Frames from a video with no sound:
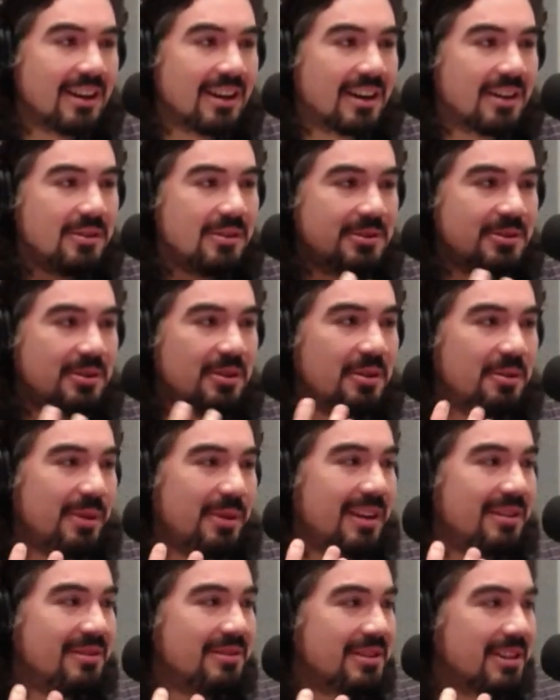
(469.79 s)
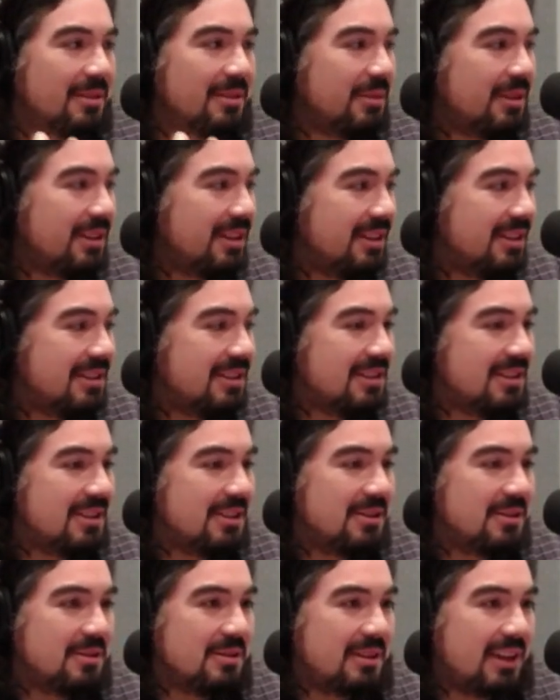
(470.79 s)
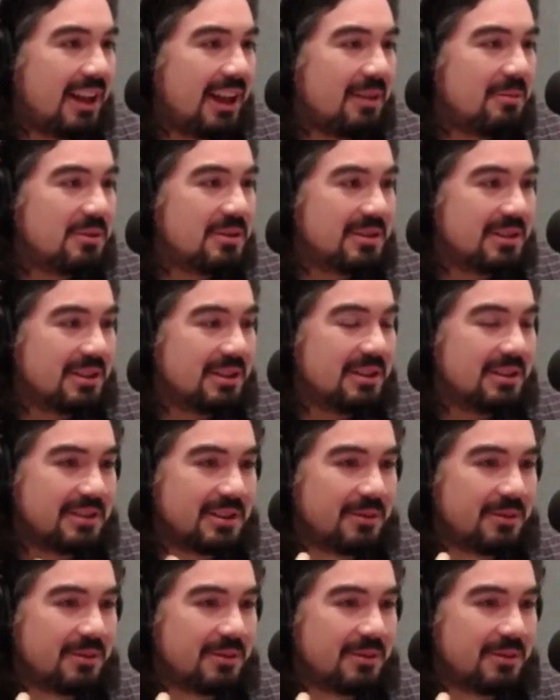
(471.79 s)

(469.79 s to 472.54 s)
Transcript: are those solar panels going to be still able to,